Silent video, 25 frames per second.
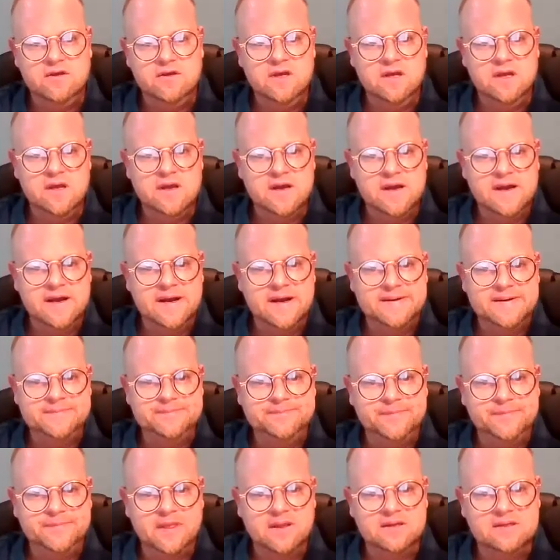The
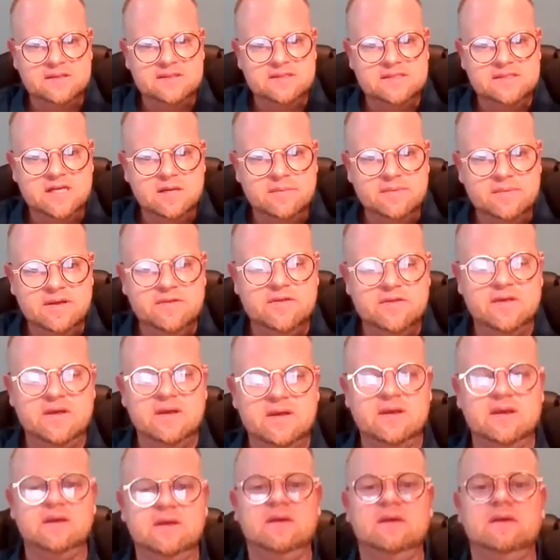tell me
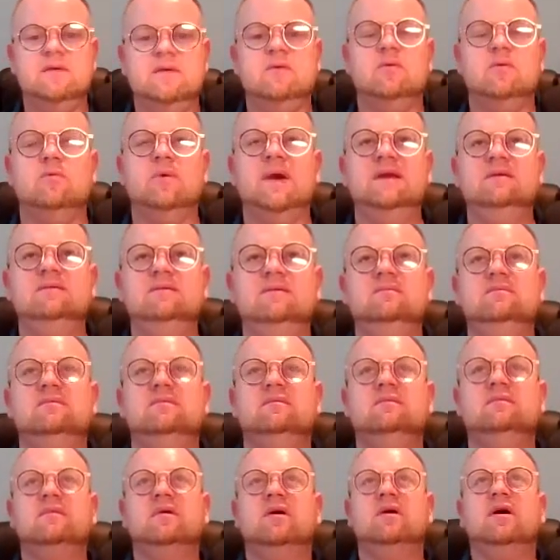the
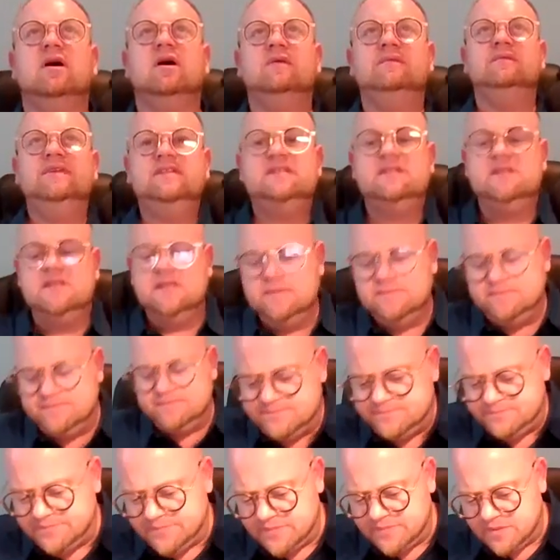when
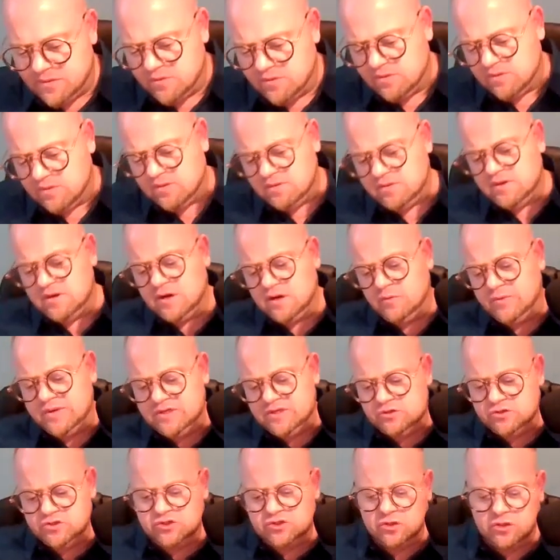obviously
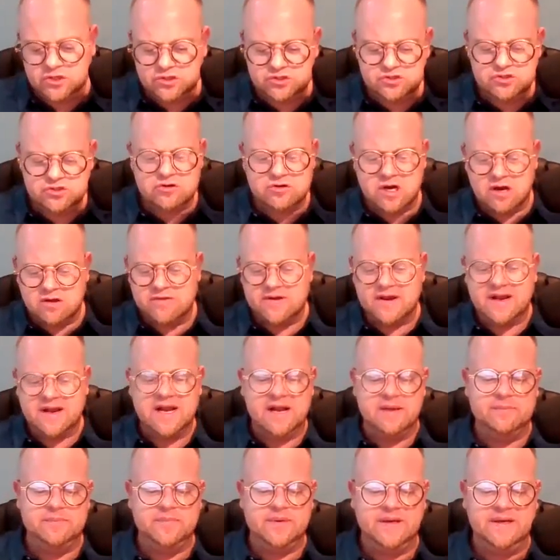when you started to grow the
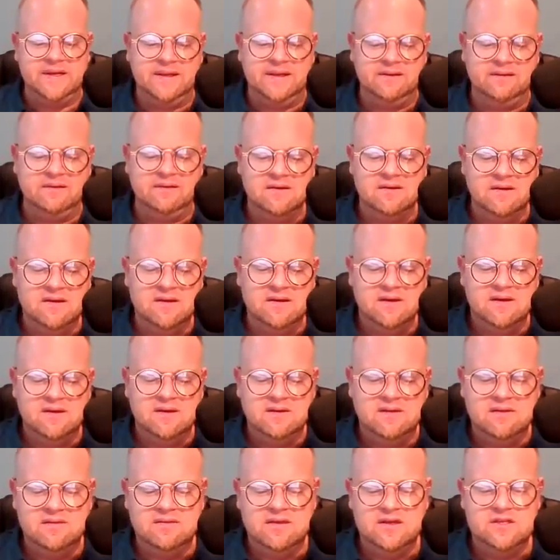company,
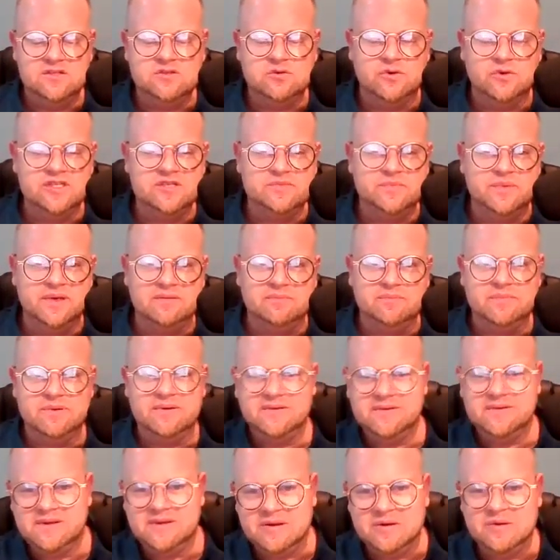there's always been
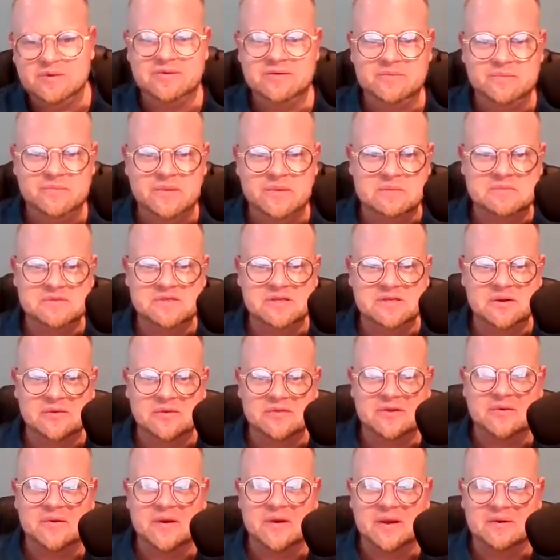bumps
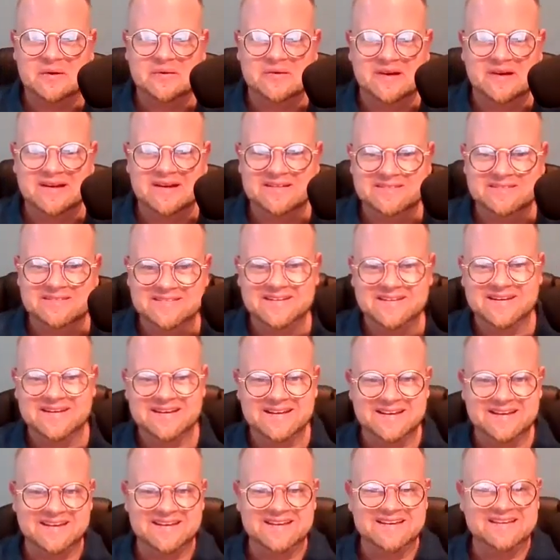along the road, right?
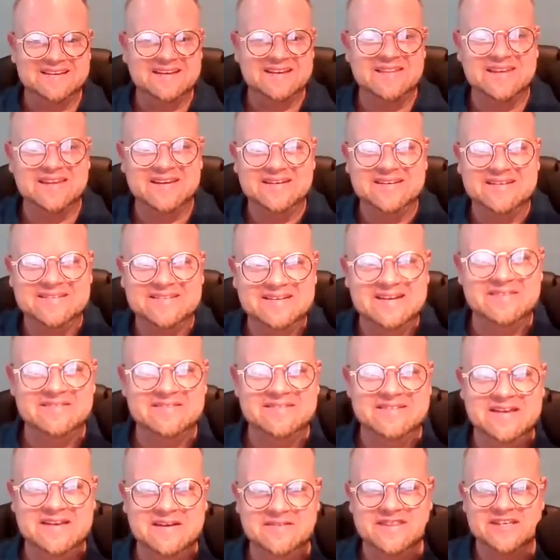
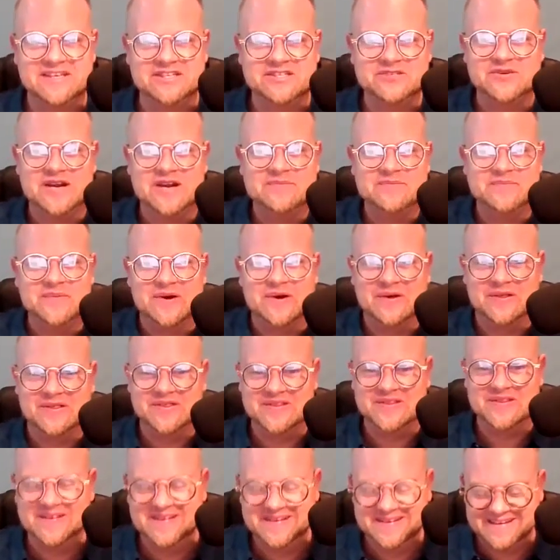Never the straight
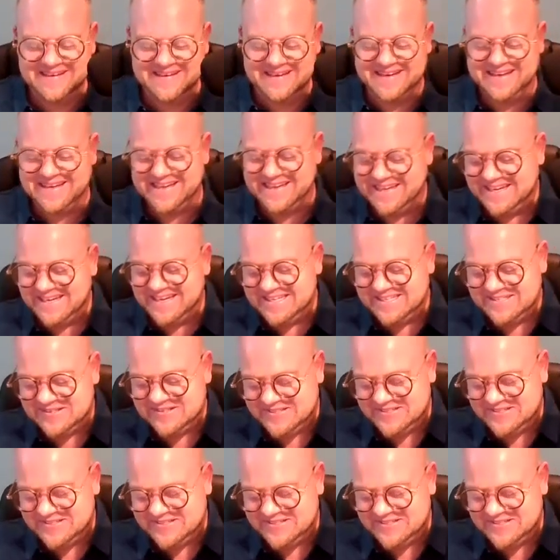path to